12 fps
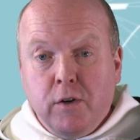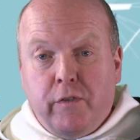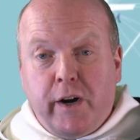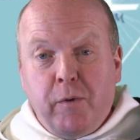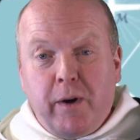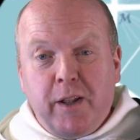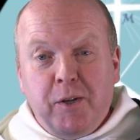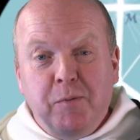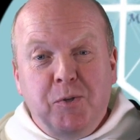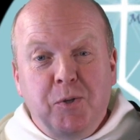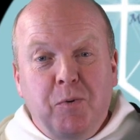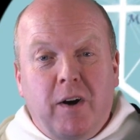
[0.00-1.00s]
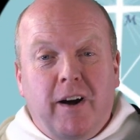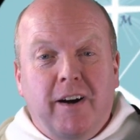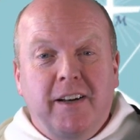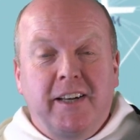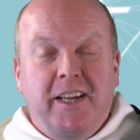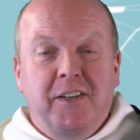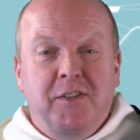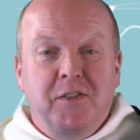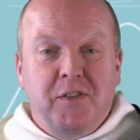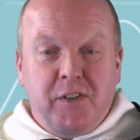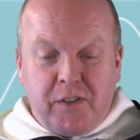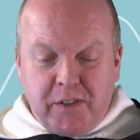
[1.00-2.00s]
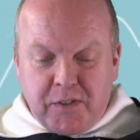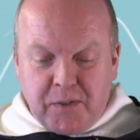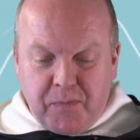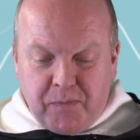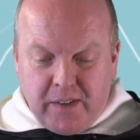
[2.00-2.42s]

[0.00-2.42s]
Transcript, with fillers: You're very welcome to our Lenten series.